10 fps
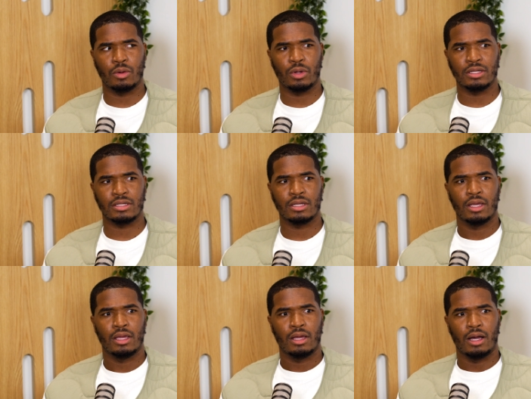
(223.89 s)
year with us,
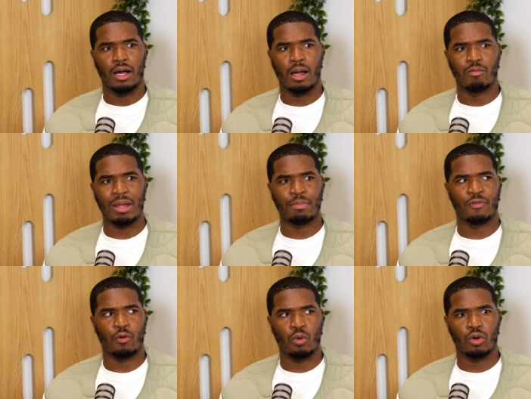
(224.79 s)
um, right
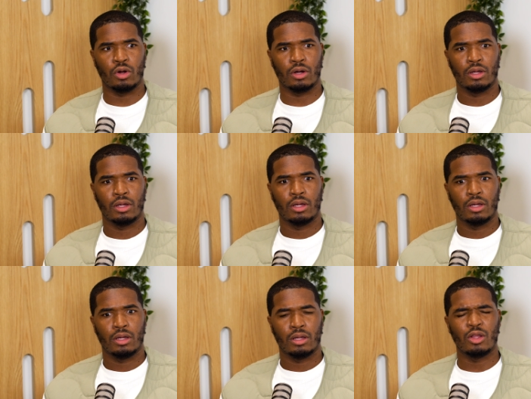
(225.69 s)
before.
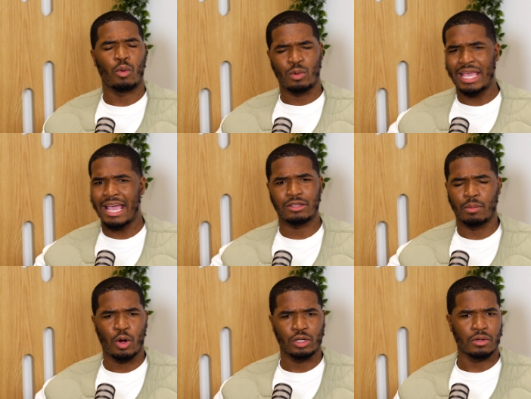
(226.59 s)
No, we had
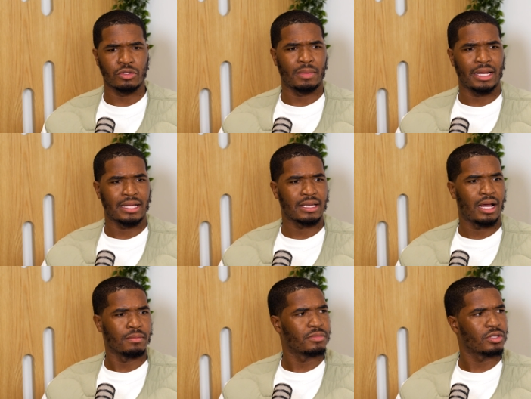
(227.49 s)
DeMar DeRozan by that
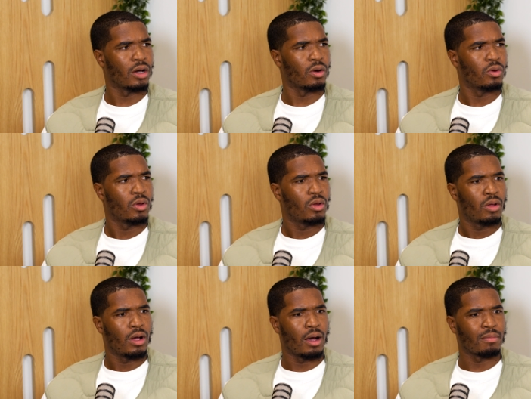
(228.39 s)
time. So,
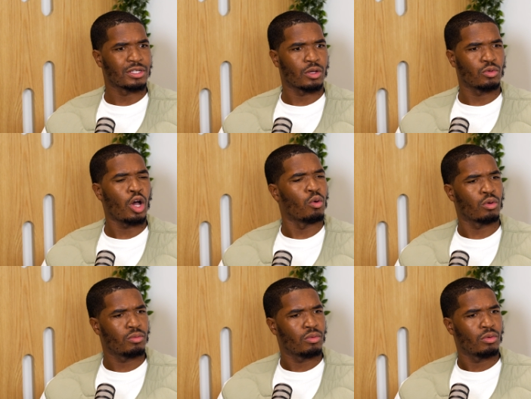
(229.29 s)
because um,
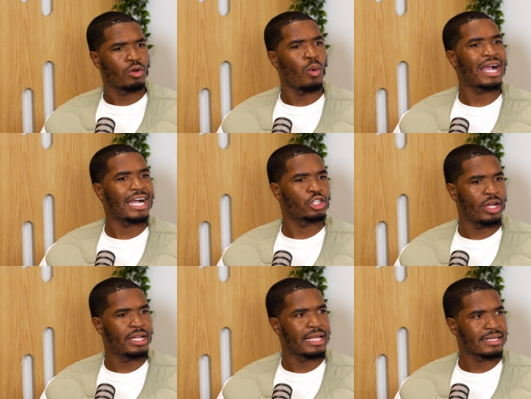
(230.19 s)
no, Kawhi got
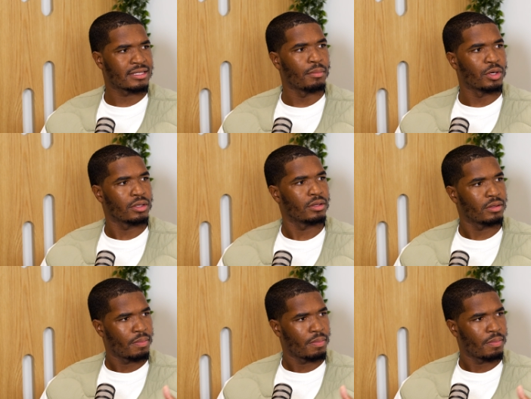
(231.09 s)
traded that summer,